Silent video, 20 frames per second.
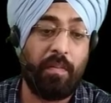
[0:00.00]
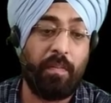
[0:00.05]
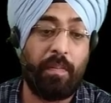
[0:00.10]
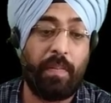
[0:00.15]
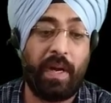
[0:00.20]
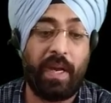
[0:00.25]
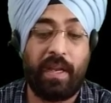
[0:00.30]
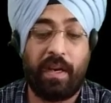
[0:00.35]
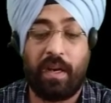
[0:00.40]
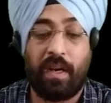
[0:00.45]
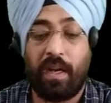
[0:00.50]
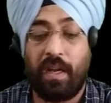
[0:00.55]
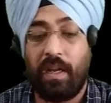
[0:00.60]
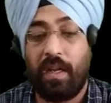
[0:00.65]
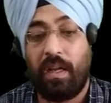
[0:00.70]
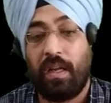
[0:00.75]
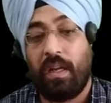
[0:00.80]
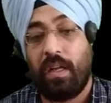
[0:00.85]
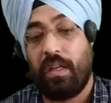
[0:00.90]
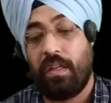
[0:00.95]

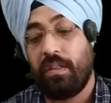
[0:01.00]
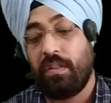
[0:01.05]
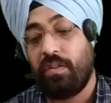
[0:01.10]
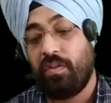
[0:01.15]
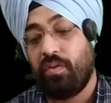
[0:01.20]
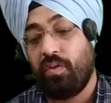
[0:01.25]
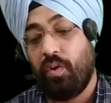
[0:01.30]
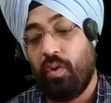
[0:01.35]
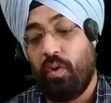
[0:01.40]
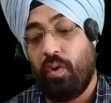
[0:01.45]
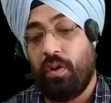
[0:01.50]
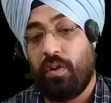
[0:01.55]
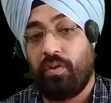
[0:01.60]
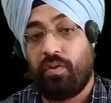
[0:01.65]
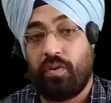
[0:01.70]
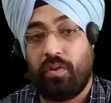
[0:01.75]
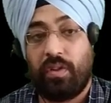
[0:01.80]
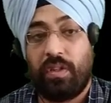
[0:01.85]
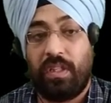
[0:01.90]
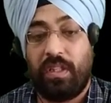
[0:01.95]
pyrazole.
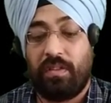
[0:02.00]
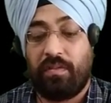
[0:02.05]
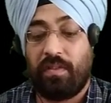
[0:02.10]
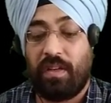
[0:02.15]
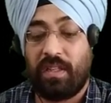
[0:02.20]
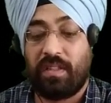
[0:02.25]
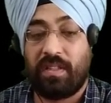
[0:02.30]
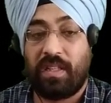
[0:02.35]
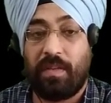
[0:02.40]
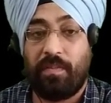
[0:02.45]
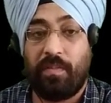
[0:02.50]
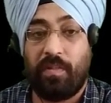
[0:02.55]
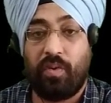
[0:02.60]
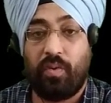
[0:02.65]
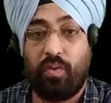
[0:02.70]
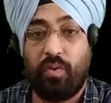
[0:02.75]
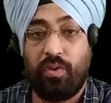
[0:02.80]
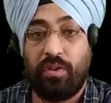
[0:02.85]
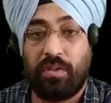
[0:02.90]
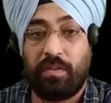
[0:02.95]
So these were some
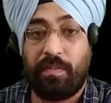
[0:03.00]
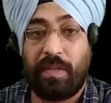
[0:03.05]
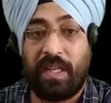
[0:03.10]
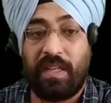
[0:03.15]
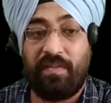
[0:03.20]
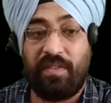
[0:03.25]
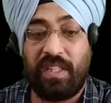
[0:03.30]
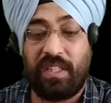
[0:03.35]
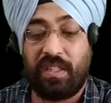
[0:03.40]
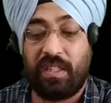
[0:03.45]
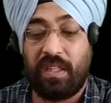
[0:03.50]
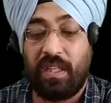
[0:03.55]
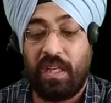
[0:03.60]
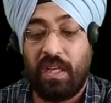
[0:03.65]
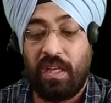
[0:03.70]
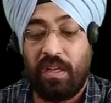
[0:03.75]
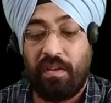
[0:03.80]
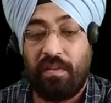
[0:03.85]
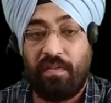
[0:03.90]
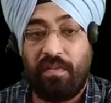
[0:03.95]
rules by which
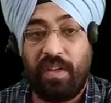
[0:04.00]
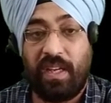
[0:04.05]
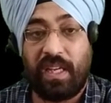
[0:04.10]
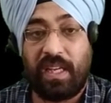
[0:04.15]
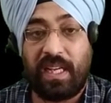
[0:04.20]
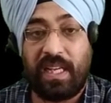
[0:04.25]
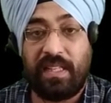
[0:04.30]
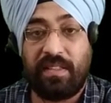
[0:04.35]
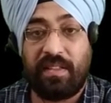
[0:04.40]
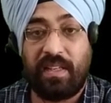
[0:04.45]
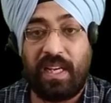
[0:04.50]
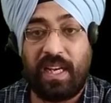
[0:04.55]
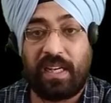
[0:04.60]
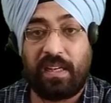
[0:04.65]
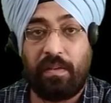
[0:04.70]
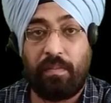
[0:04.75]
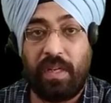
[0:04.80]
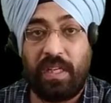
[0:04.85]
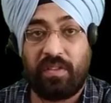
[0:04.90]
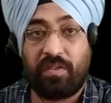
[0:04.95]
we can
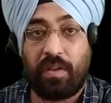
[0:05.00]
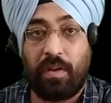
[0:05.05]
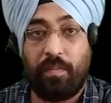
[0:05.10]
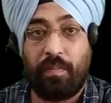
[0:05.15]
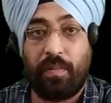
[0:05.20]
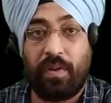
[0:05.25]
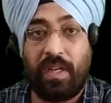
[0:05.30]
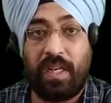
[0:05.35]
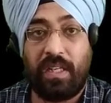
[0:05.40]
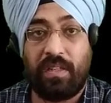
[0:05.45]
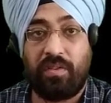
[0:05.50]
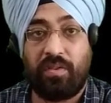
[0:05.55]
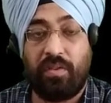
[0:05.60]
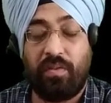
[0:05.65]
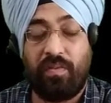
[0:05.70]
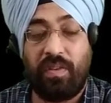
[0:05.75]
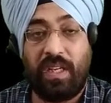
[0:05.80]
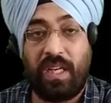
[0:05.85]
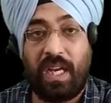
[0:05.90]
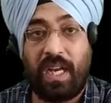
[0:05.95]
select base components. So
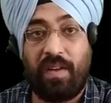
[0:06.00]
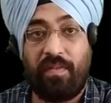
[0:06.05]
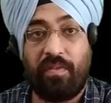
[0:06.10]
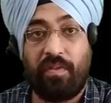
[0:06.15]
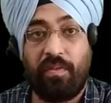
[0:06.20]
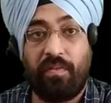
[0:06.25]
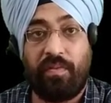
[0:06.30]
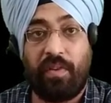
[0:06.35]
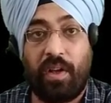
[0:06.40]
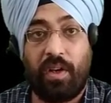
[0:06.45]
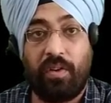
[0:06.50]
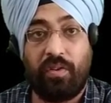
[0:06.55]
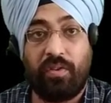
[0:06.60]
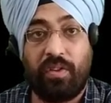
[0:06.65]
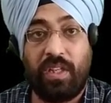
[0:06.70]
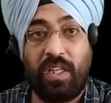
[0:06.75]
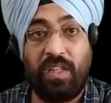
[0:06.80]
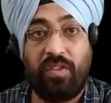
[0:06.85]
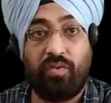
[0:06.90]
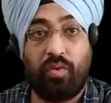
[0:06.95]
we have to follow
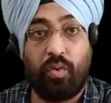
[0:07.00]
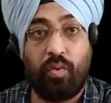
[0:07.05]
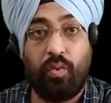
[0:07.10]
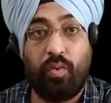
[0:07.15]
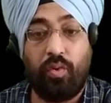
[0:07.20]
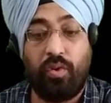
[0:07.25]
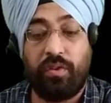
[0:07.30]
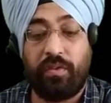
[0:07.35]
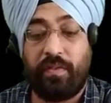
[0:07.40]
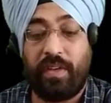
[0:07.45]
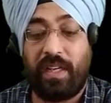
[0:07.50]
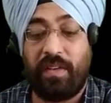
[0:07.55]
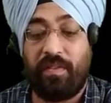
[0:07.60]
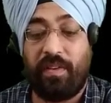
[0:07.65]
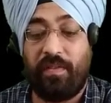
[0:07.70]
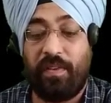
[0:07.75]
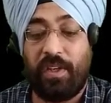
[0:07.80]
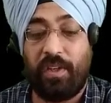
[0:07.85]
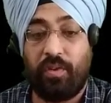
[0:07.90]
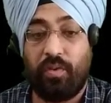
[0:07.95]
these rules when we
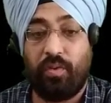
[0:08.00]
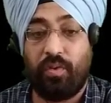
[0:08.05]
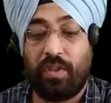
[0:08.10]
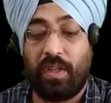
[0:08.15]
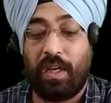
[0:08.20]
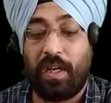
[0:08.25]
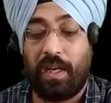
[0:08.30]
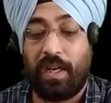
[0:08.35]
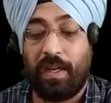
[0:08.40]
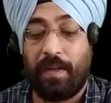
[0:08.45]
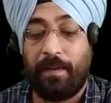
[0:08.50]
will do the